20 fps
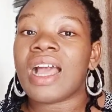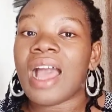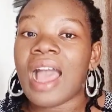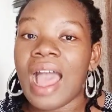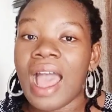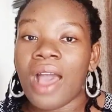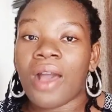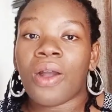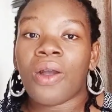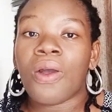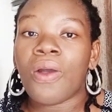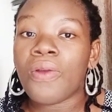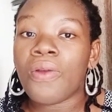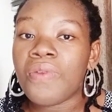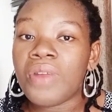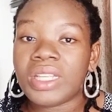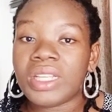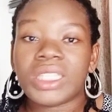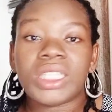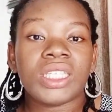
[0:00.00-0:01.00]
are all
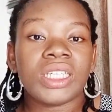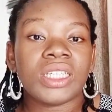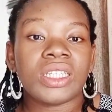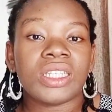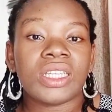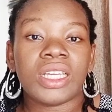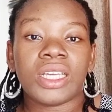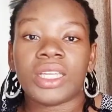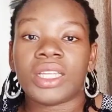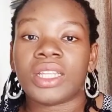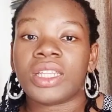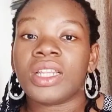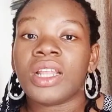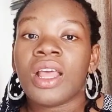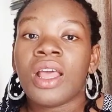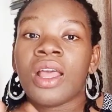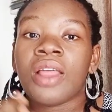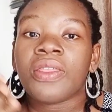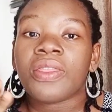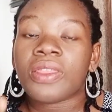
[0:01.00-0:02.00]
written in
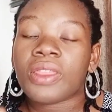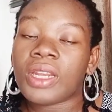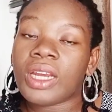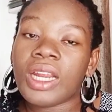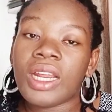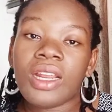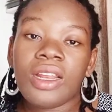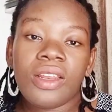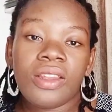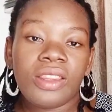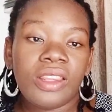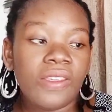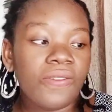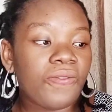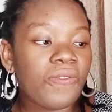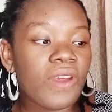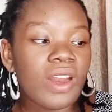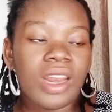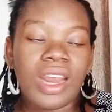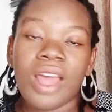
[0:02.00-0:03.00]
3
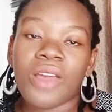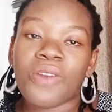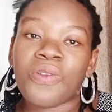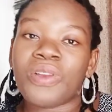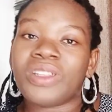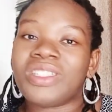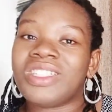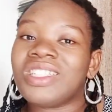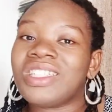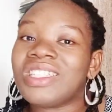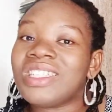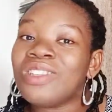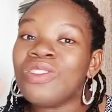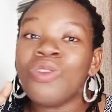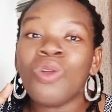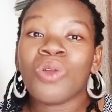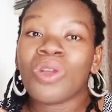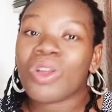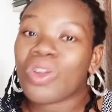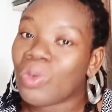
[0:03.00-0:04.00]
different languages,
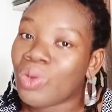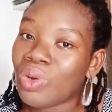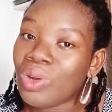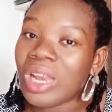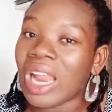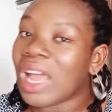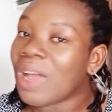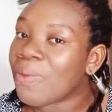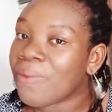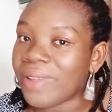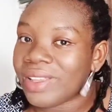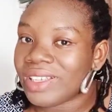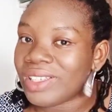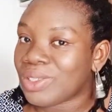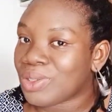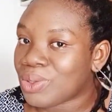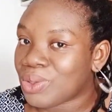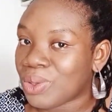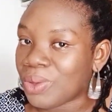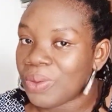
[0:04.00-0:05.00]
local
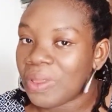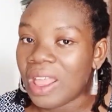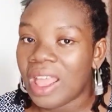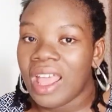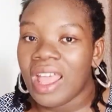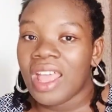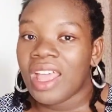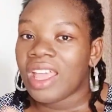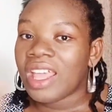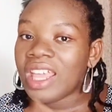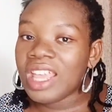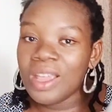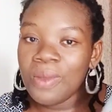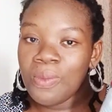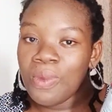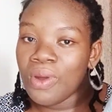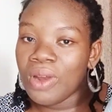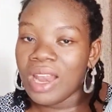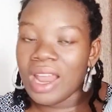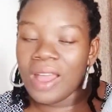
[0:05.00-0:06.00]
languages. So
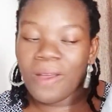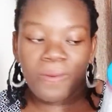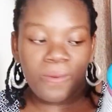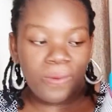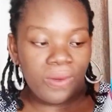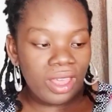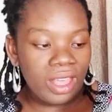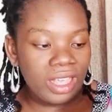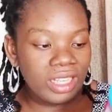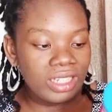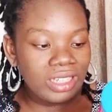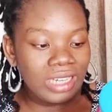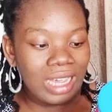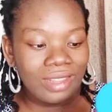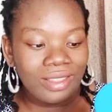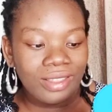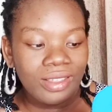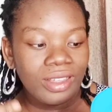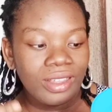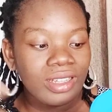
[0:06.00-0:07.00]
Igbo language,
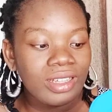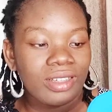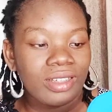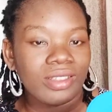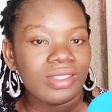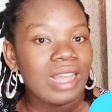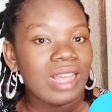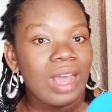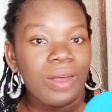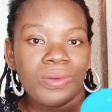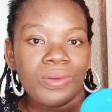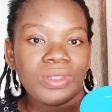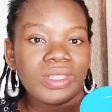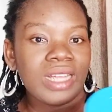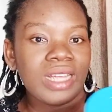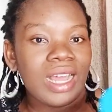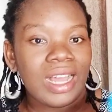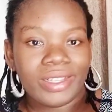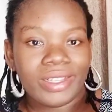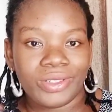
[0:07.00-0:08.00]
I think is
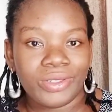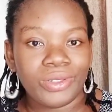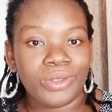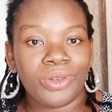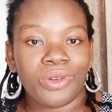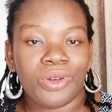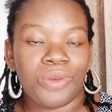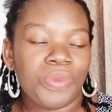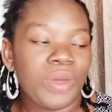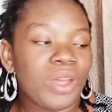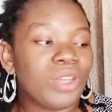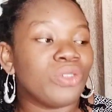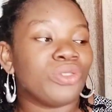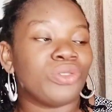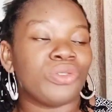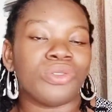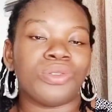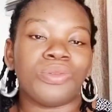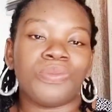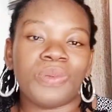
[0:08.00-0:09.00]
Hausa and Yoruba. It
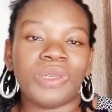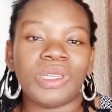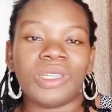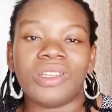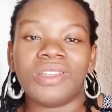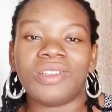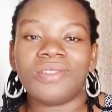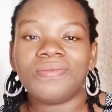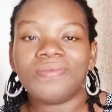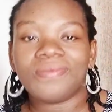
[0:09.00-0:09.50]
should be